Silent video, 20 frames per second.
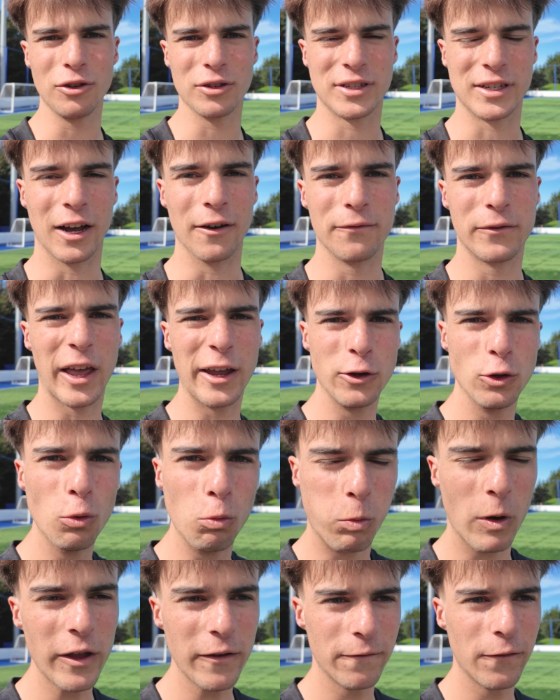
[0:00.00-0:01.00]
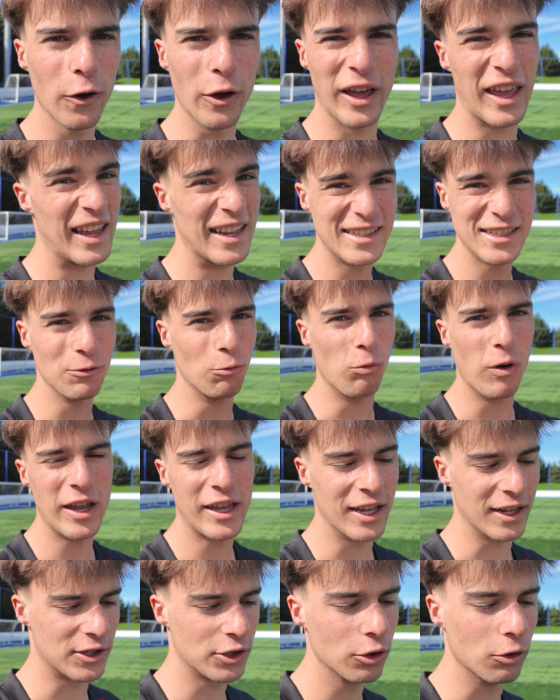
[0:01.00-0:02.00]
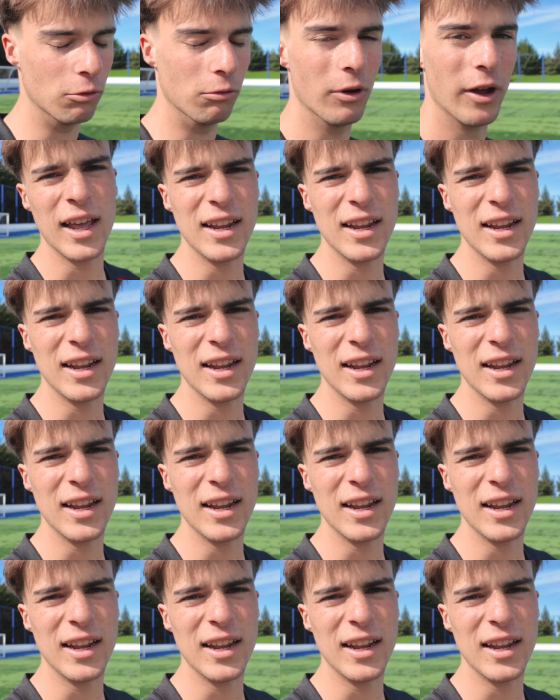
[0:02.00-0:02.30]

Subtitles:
yourself that your weak foot isn't weak at all.